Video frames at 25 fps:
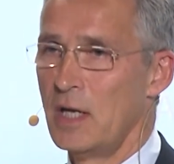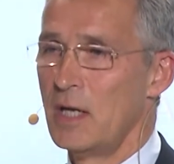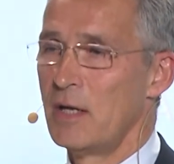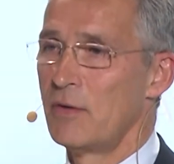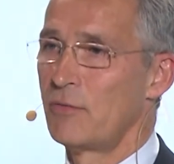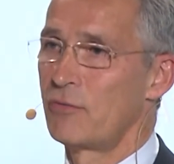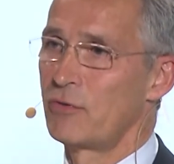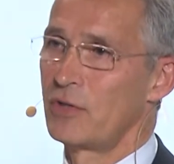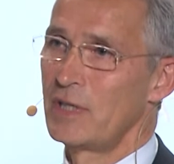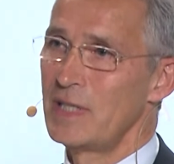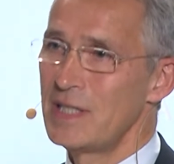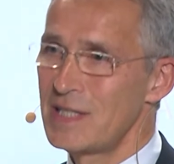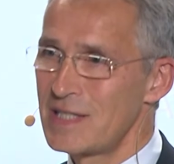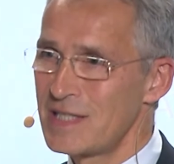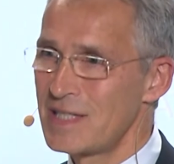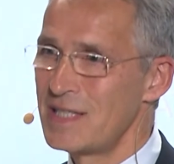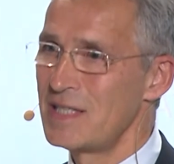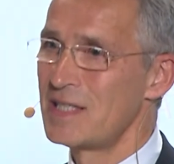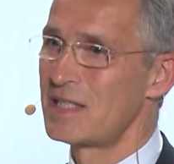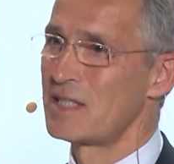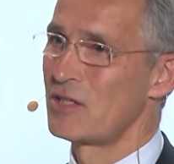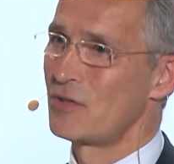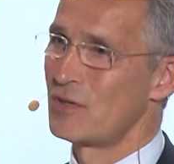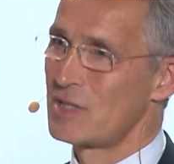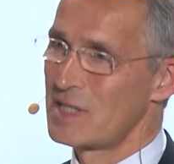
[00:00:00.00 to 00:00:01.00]
For
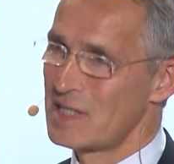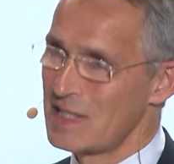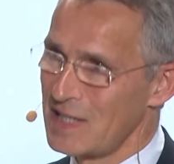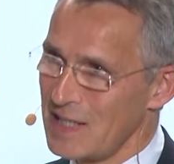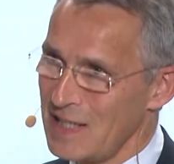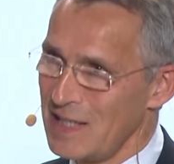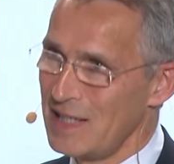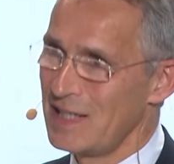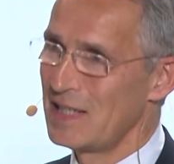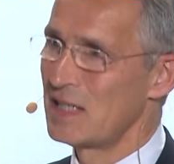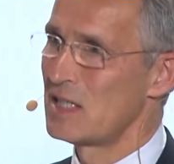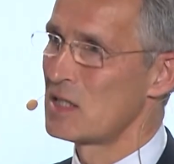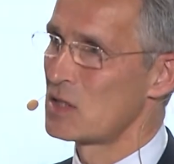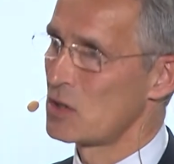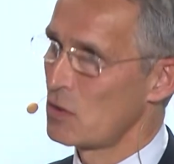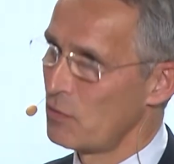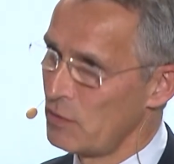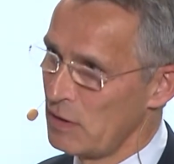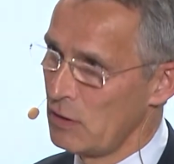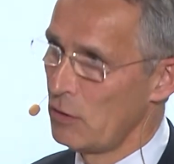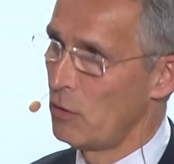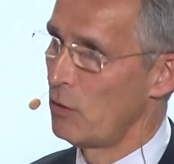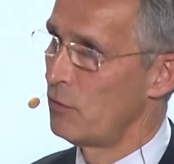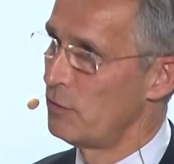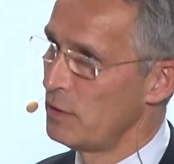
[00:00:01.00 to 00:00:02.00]
instance, resilience
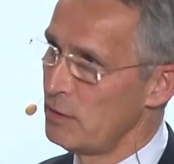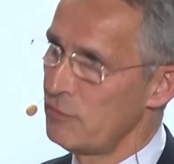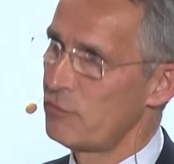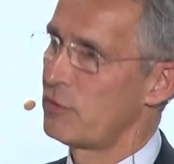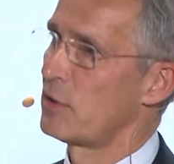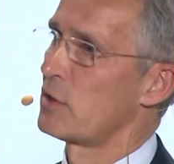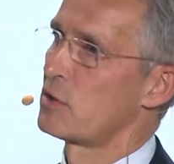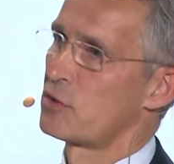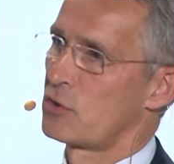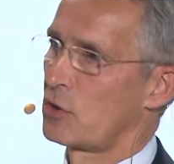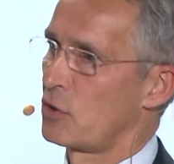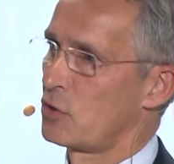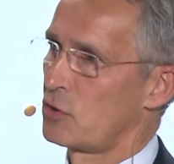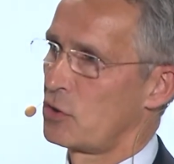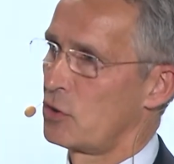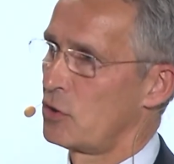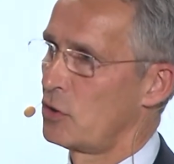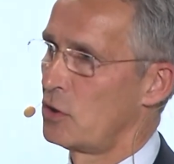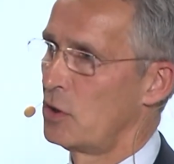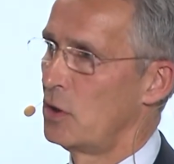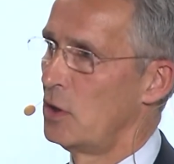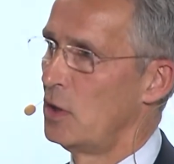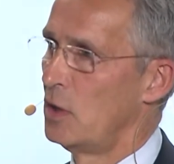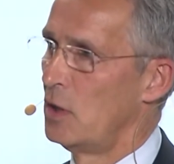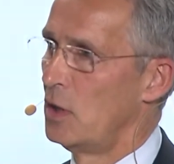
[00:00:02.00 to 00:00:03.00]
of infrastructure,
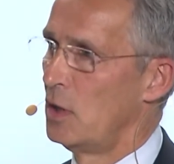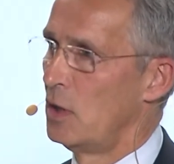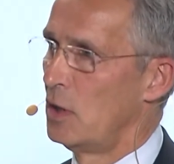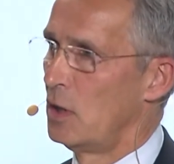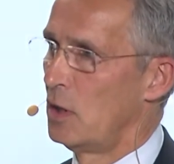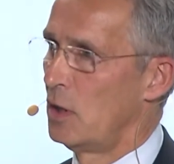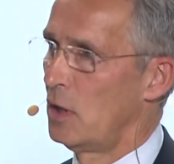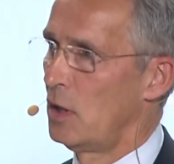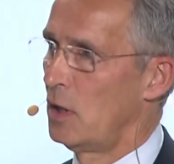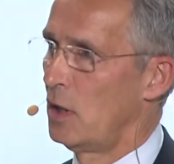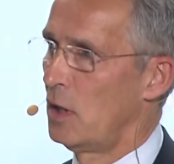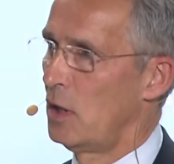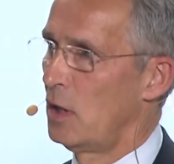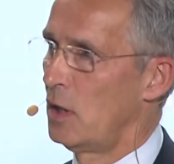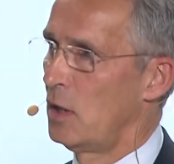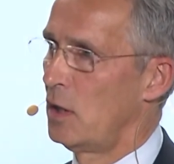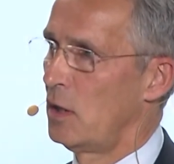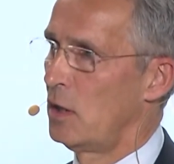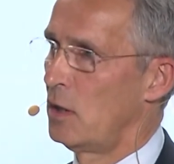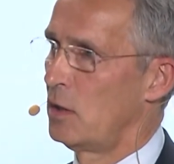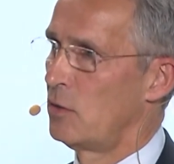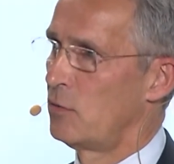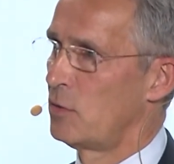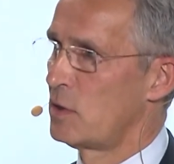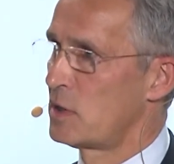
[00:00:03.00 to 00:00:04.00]

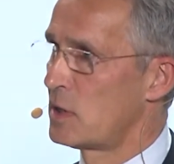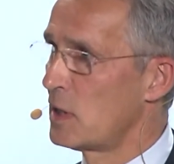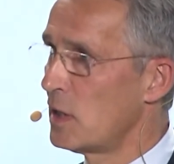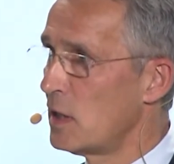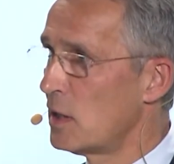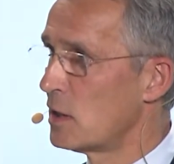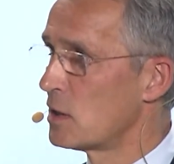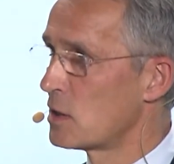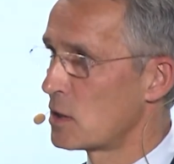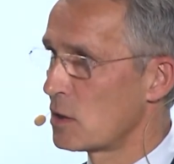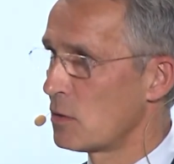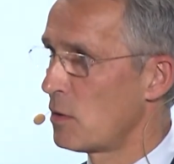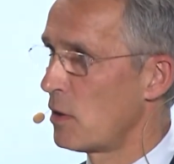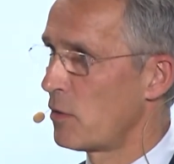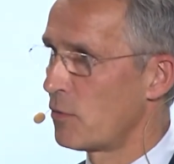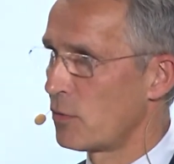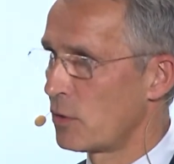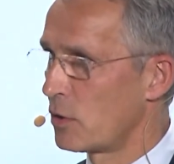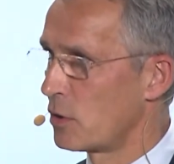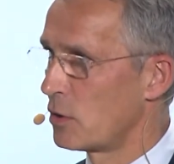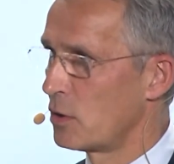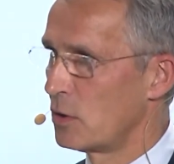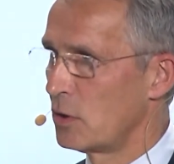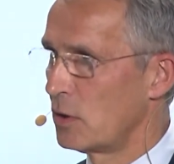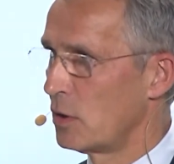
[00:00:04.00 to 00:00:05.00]
resilience of
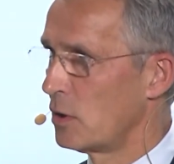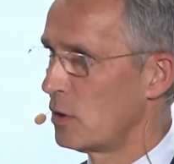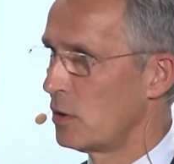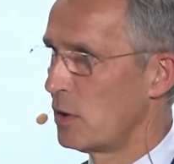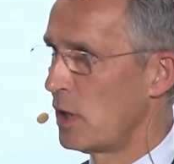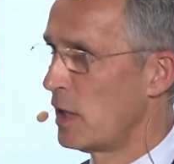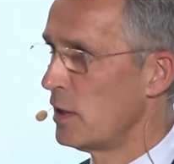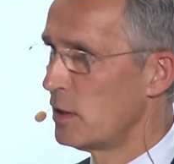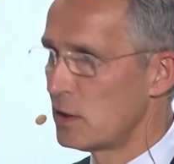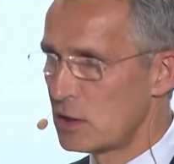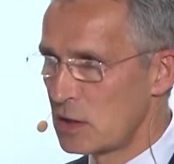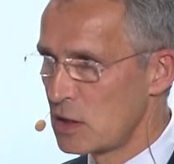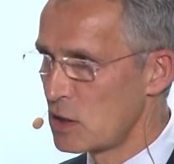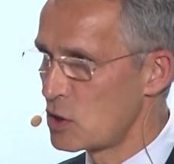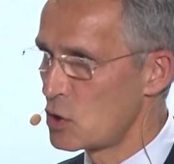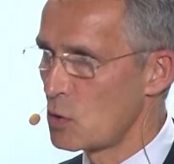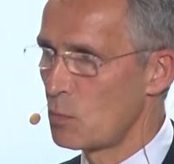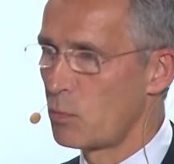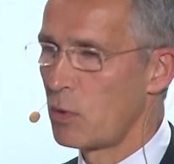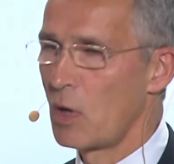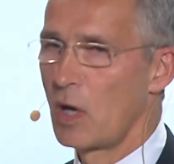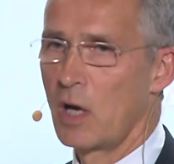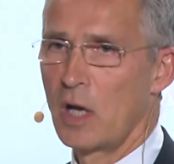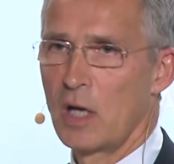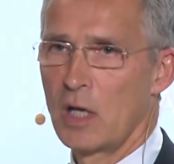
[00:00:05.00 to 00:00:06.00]
our energy
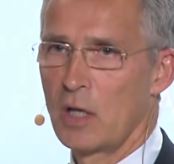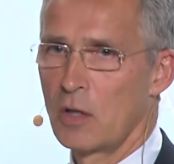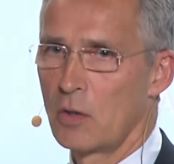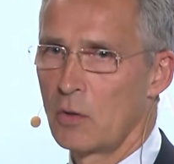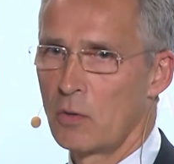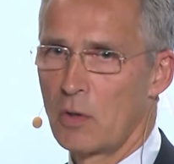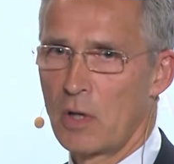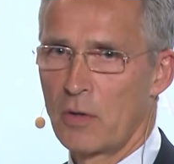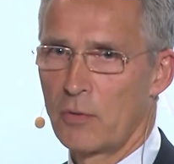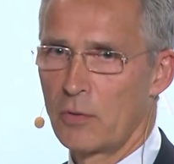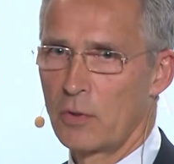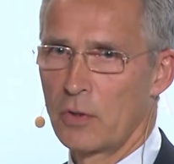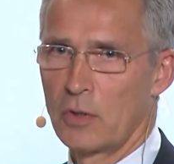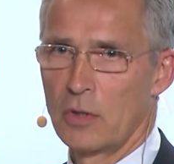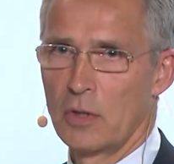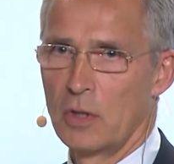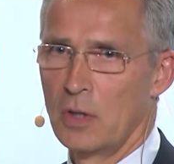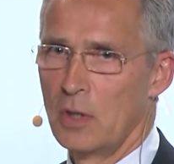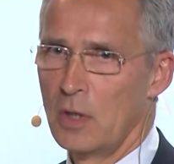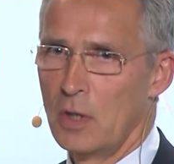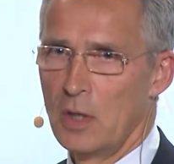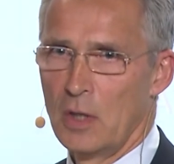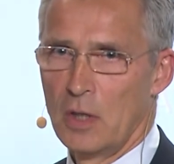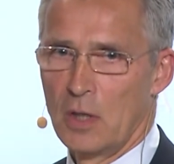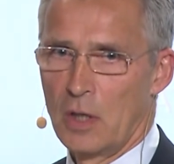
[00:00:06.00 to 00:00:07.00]
supply, of our
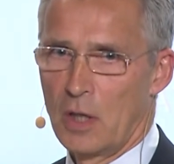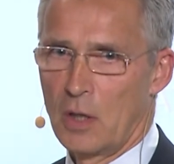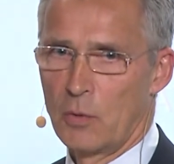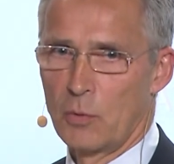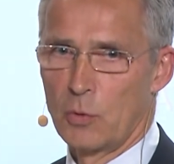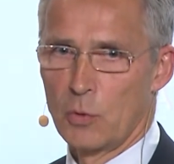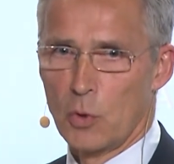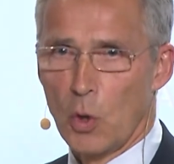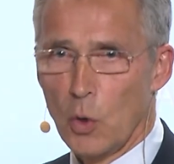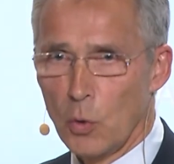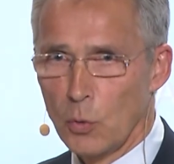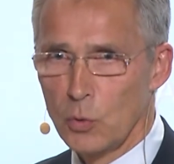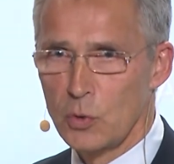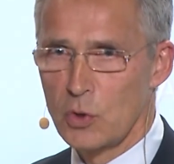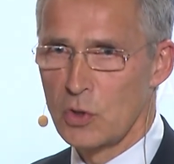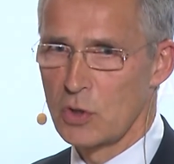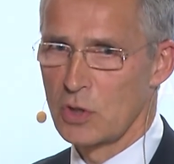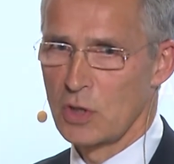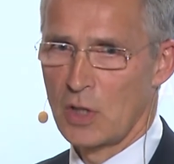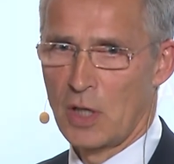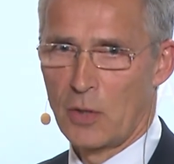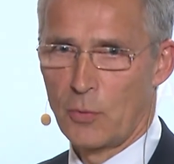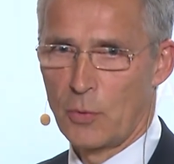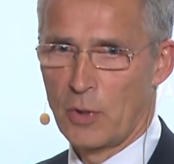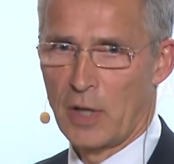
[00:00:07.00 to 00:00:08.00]
roads,
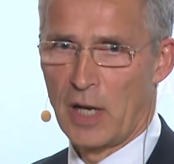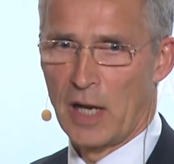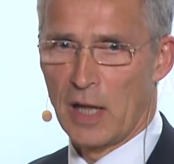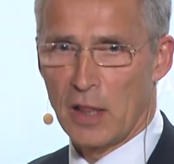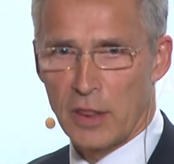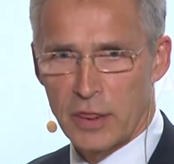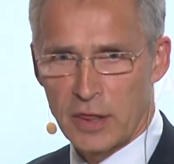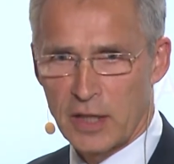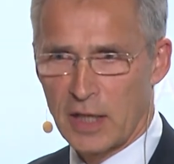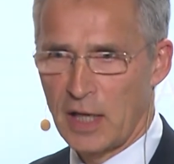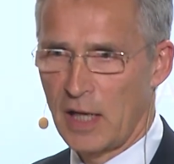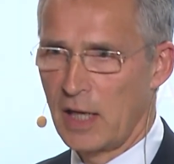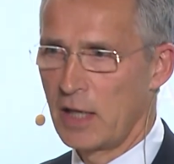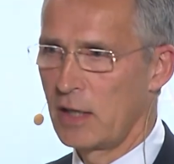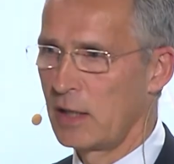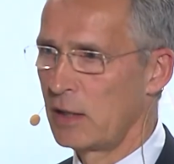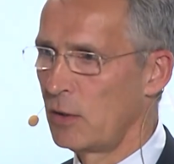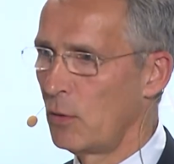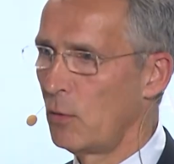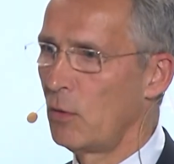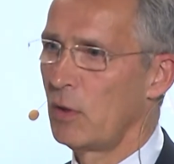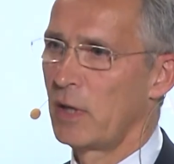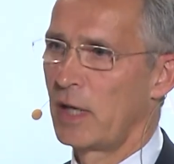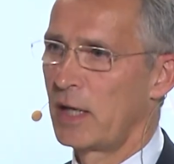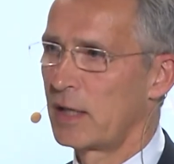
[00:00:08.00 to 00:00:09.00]
our healthcare, and
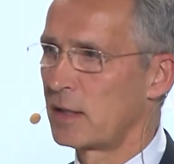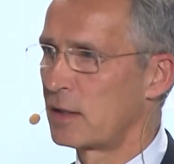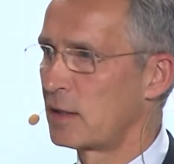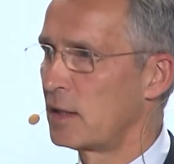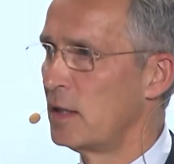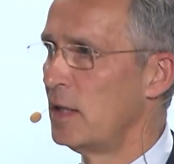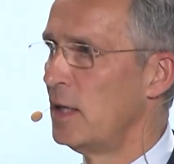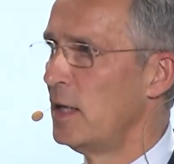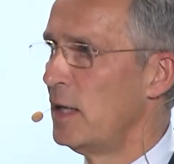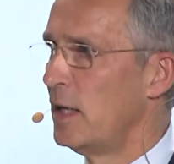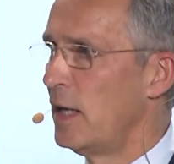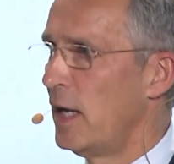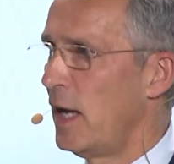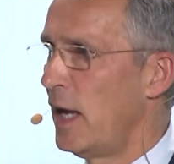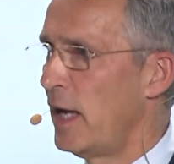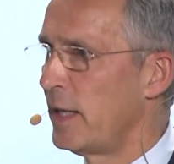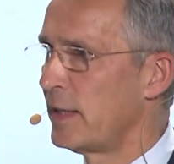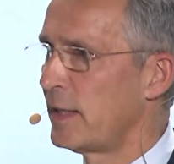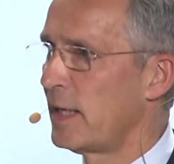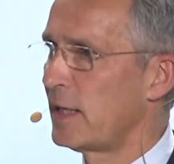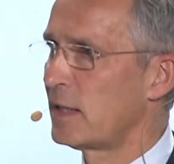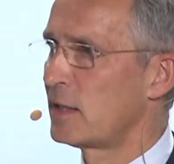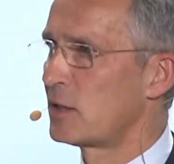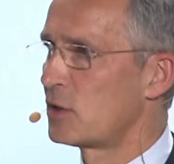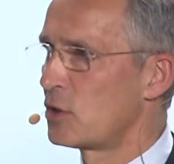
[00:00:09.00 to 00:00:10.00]
all that. And
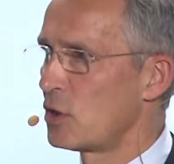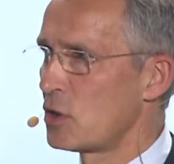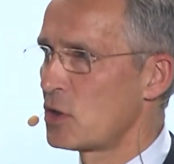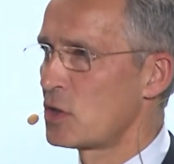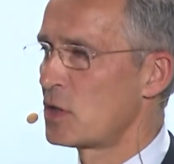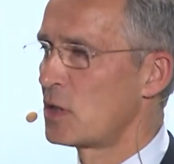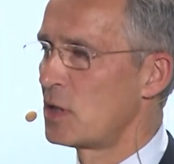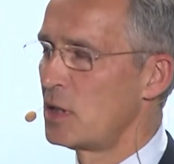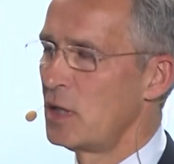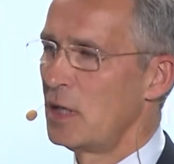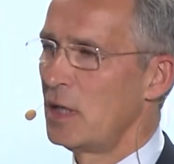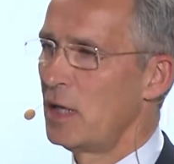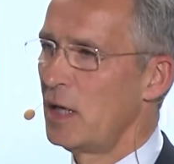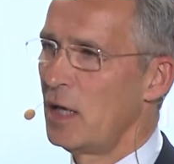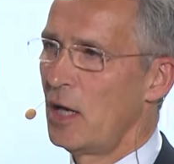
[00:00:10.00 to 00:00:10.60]
that just